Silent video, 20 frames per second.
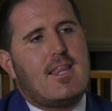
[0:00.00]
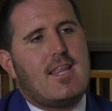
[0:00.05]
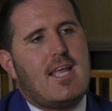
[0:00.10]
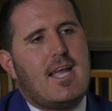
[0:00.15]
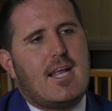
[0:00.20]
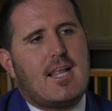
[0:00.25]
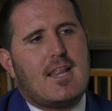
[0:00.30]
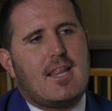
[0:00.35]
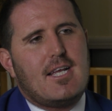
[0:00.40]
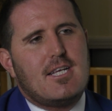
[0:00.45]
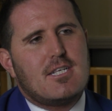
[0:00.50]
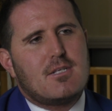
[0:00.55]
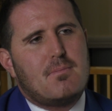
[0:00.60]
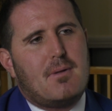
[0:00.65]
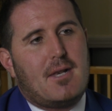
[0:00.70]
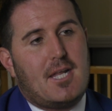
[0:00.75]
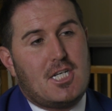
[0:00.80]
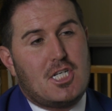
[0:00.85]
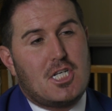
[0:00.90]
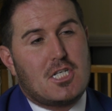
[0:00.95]
think these
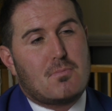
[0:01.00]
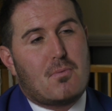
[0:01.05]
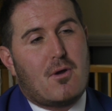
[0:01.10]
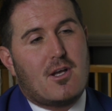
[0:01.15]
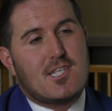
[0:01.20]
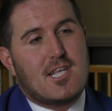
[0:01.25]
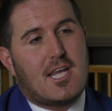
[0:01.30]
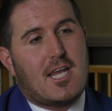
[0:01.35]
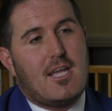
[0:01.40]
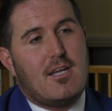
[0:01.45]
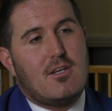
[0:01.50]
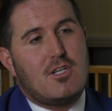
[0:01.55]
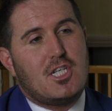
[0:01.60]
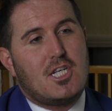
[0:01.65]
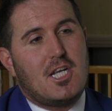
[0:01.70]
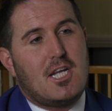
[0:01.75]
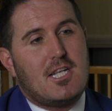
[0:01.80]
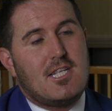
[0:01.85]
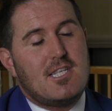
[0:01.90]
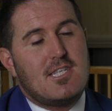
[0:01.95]
malicious
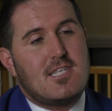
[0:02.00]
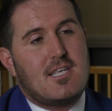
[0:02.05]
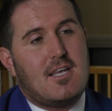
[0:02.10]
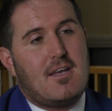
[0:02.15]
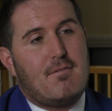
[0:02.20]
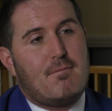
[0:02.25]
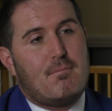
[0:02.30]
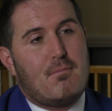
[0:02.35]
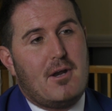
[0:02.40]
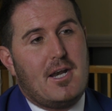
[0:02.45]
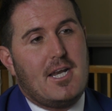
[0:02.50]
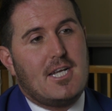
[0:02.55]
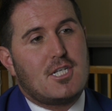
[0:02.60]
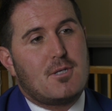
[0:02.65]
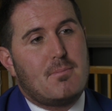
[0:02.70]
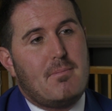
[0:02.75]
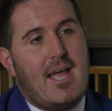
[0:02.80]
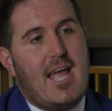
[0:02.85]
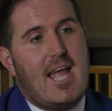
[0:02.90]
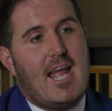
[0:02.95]
prosecutions of
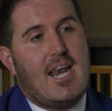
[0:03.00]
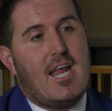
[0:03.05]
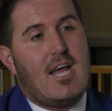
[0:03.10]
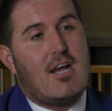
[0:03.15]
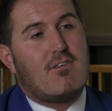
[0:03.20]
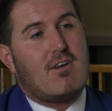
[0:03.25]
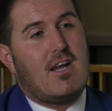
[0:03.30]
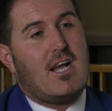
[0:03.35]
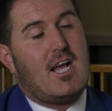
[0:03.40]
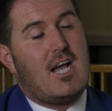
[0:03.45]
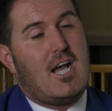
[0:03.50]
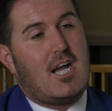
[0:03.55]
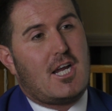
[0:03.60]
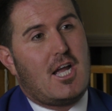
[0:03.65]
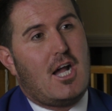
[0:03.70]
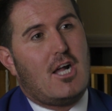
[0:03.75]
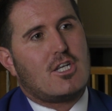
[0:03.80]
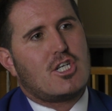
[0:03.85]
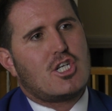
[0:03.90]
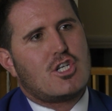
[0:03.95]
British men are a
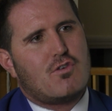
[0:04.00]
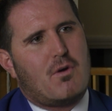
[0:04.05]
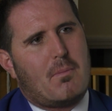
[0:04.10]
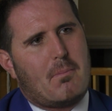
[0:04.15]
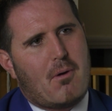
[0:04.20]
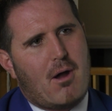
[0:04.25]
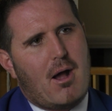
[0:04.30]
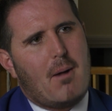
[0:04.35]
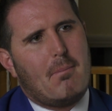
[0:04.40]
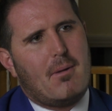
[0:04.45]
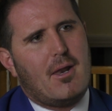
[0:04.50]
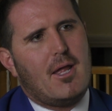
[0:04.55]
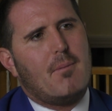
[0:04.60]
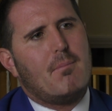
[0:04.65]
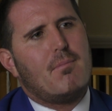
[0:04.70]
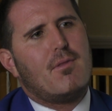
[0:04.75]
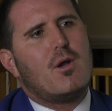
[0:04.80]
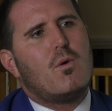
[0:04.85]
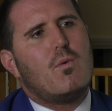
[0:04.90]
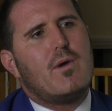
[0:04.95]
cultural
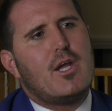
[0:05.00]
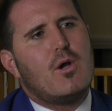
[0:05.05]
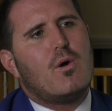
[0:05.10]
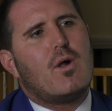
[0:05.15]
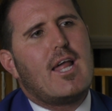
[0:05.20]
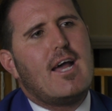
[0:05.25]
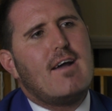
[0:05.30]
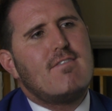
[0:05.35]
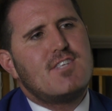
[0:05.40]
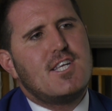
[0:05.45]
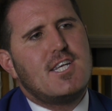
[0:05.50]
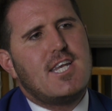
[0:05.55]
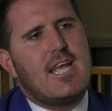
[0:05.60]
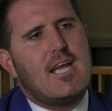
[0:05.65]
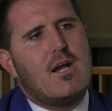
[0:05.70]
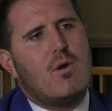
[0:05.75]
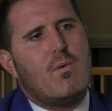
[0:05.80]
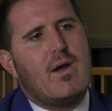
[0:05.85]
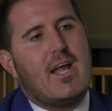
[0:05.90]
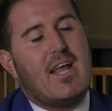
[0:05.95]
problem that we all have to
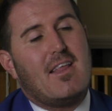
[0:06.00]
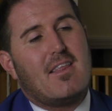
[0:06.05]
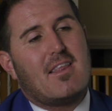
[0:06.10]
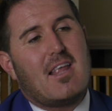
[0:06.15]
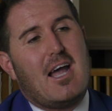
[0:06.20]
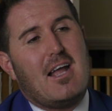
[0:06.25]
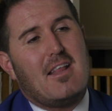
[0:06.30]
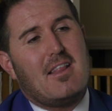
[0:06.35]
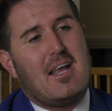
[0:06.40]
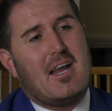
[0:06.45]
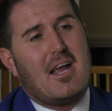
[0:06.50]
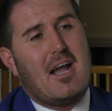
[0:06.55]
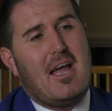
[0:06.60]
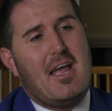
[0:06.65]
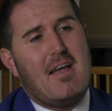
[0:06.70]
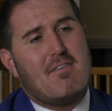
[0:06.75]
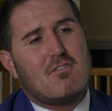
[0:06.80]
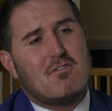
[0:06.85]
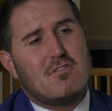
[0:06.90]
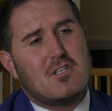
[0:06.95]
deal with. I think
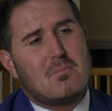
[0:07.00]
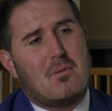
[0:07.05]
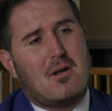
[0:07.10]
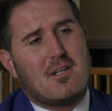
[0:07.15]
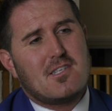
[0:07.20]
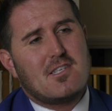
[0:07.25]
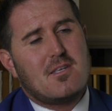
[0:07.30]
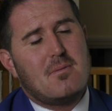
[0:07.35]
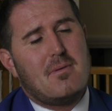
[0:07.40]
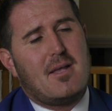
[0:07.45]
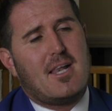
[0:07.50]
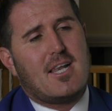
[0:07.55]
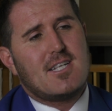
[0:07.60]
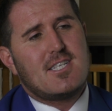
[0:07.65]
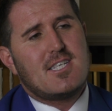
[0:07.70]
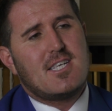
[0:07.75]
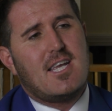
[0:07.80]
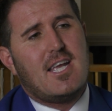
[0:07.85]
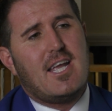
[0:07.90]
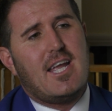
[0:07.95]
I have a
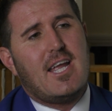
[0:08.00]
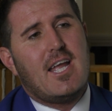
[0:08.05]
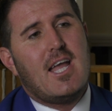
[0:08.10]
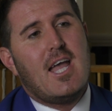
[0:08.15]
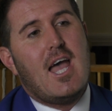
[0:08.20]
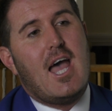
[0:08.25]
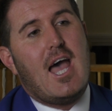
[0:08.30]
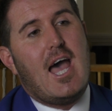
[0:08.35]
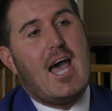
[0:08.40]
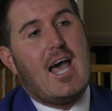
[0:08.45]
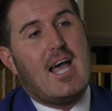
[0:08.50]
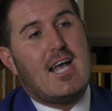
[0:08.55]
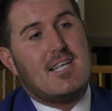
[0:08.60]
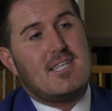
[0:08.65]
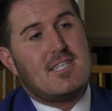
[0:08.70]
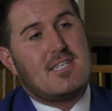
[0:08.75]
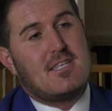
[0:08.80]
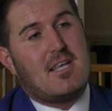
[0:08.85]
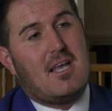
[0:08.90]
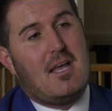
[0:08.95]
responsibility
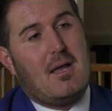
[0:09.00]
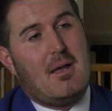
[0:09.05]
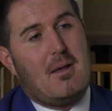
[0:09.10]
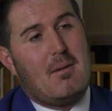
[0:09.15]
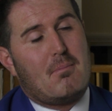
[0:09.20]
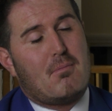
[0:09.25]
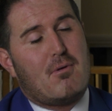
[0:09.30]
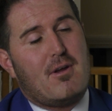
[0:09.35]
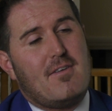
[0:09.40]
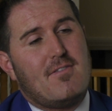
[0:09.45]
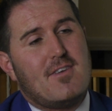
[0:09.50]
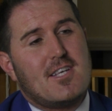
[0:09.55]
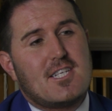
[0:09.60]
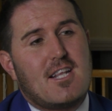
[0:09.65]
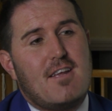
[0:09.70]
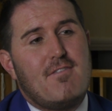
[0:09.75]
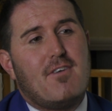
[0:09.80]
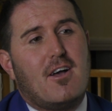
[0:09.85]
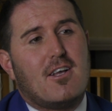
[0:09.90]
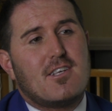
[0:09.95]
as a
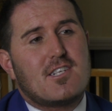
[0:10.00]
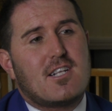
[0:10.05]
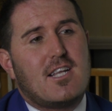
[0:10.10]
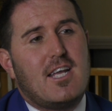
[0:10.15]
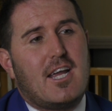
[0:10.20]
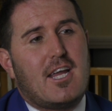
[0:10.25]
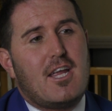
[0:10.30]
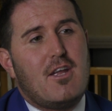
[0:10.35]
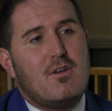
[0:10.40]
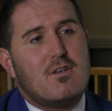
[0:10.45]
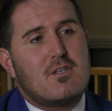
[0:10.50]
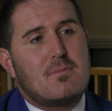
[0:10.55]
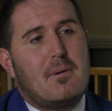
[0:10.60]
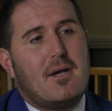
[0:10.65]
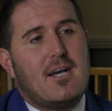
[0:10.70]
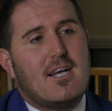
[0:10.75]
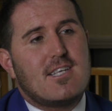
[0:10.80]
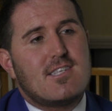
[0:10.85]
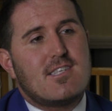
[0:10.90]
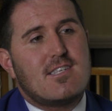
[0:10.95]
previously falsely accused
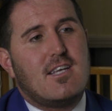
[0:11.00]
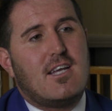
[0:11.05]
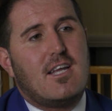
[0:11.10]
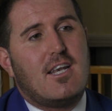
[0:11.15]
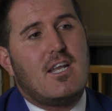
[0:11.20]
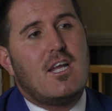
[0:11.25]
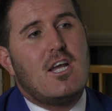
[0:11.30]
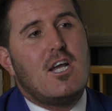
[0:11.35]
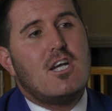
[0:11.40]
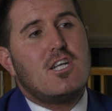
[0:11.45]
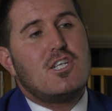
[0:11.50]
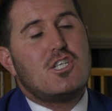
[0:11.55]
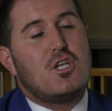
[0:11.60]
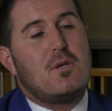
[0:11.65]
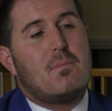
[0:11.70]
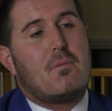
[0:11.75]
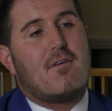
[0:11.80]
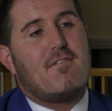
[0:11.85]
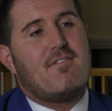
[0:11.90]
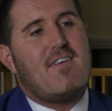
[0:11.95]
person
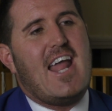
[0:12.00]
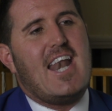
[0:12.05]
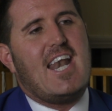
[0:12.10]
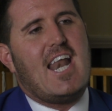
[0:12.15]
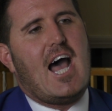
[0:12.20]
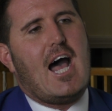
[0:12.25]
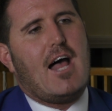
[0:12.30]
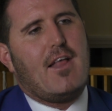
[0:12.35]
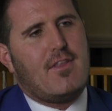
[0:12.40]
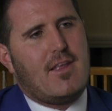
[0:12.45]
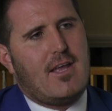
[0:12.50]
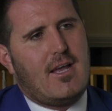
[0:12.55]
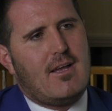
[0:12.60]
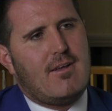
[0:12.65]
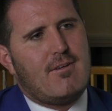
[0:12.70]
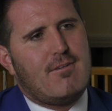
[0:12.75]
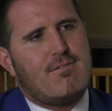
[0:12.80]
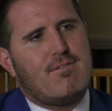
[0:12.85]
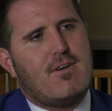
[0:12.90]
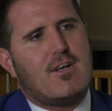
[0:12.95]
to prevent
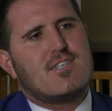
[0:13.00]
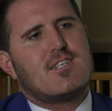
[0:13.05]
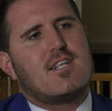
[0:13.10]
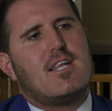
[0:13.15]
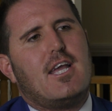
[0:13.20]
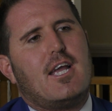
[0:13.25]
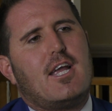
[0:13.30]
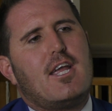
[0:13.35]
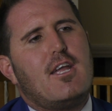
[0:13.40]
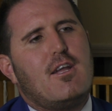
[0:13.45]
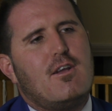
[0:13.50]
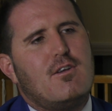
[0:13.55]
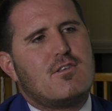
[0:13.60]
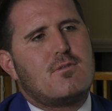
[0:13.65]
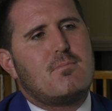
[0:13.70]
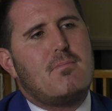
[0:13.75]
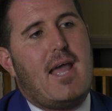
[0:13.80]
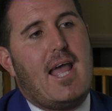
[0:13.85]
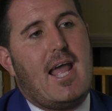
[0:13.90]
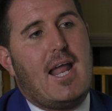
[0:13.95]
other falsely
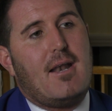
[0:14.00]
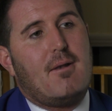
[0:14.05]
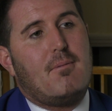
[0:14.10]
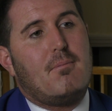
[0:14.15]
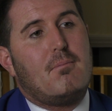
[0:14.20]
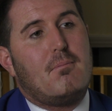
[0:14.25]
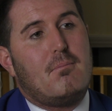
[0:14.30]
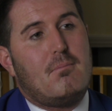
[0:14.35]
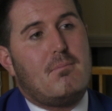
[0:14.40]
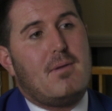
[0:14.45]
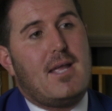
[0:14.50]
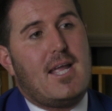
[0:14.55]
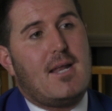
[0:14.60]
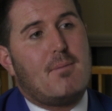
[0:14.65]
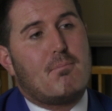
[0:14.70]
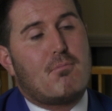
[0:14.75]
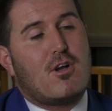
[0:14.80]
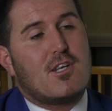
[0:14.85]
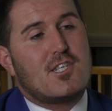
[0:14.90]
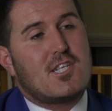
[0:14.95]
accused men
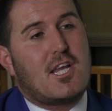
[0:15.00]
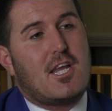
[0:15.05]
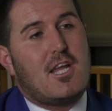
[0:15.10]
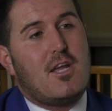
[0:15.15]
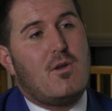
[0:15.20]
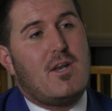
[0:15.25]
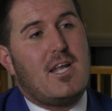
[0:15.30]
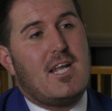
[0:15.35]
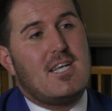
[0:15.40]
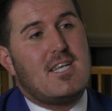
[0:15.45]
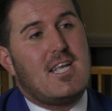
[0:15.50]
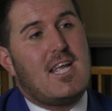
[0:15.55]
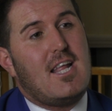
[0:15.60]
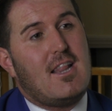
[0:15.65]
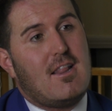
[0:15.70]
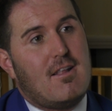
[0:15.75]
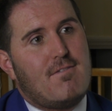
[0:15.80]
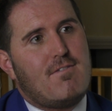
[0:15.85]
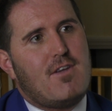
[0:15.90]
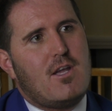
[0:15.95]
being prosecuted
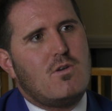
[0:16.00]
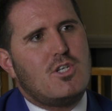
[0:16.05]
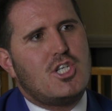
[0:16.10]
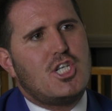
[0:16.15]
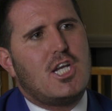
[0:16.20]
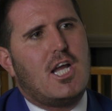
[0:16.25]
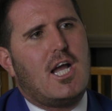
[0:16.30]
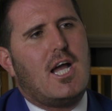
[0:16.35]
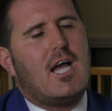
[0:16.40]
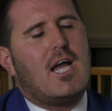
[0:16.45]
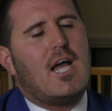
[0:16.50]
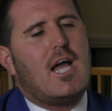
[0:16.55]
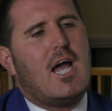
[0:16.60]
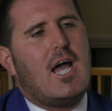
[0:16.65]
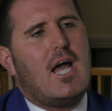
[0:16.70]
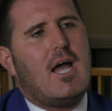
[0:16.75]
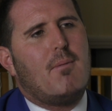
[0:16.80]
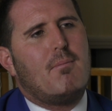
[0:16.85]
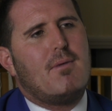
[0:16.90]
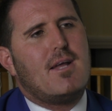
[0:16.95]
in the future.
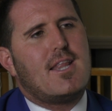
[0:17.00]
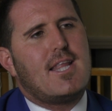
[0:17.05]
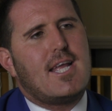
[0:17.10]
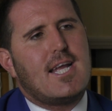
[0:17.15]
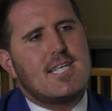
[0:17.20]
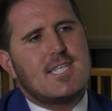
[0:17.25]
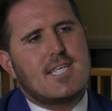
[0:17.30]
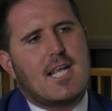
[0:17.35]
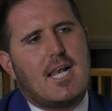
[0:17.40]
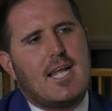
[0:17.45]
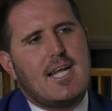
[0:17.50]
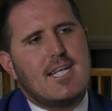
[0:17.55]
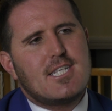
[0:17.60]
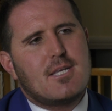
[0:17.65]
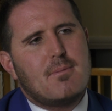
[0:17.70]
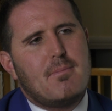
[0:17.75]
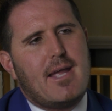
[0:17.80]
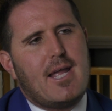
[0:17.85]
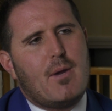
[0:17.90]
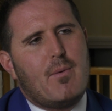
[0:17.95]
I think it's clear
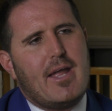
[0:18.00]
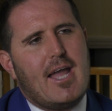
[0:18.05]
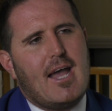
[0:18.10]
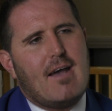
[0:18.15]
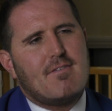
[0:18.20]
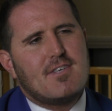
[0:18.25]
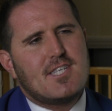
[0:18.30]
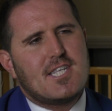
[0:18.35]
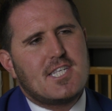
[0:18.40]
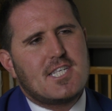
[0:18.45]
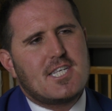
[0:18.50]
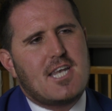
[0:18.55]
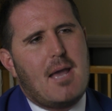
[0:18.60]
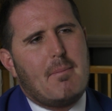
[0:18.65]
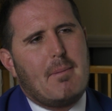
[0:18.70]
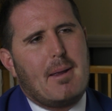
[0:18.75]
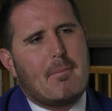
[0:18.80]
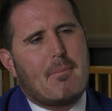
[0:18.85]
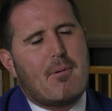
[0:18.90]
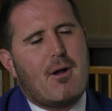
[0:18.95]
to me we have a
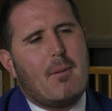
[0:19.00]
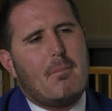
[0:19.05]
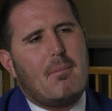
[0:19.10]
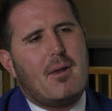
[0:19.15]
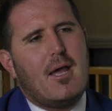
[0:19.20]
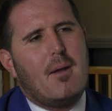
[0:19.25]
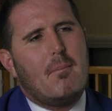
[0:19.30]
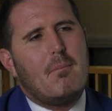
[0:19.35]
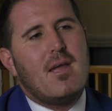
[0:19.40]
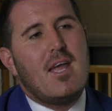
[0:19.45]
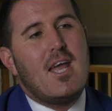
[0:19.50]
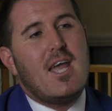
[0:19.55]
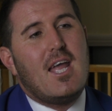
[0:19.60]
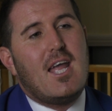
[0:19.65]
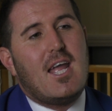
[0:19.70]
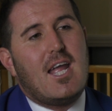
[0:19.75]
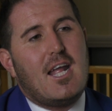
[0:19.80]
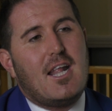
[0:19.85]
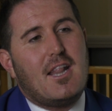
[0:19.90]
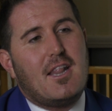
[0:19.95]
systemic problem
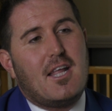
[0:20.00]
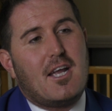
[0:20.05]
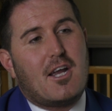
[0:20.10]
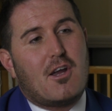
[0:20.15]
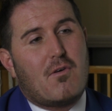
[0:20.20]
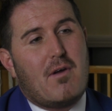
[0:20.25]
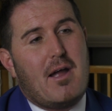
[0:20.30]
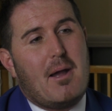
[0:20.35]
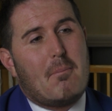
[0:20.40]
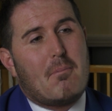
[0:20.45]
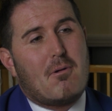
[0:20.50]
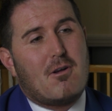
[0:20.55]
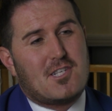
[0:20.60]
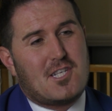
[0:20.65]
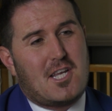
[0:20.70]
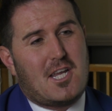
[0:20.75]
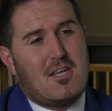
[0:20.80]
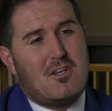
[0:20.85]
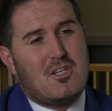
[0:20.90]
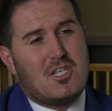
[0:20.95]
in the Crown
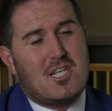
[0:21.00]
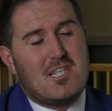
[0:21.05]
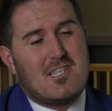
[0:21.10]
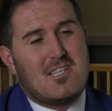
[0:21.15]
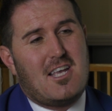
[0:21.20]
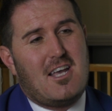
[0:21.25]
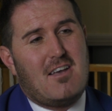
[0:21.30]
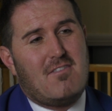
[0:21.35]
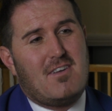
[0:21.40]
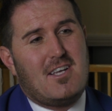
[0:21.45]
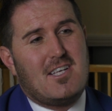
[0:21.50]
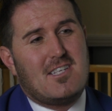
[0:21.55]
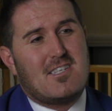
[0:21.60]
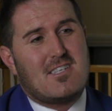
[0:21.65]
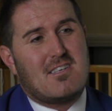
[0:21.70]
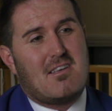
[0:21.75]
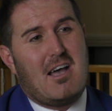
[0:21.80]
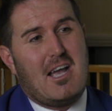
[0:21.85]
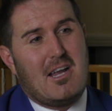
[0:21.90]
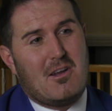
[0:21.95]
Prosecution
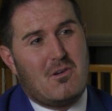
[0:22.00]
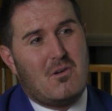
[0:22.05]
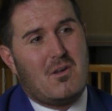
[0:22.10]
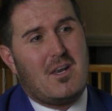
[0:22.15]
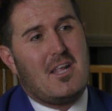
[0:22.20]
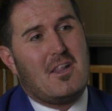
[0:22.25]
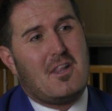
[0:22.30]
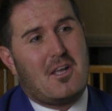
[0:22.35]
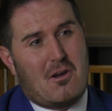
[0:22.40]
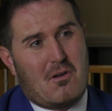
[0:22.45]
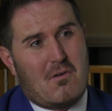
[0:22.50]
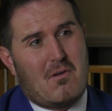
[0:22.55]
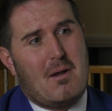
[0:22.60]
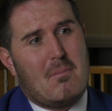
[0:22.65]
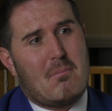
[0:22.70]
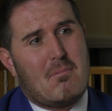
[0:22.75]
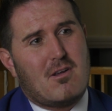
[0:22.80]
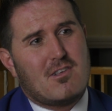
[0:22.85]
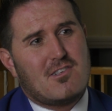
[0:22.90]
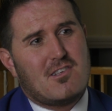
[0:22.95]
Service. I call it the
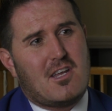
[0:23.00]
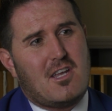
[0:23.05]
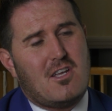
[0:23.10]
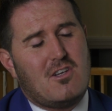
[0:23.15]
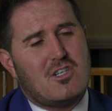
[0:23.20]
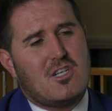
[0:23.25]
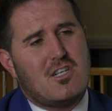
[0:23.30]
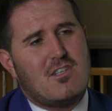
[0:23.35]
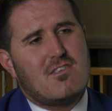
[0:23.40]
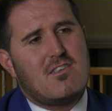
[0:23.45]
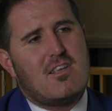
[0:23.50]
corrupt prosecution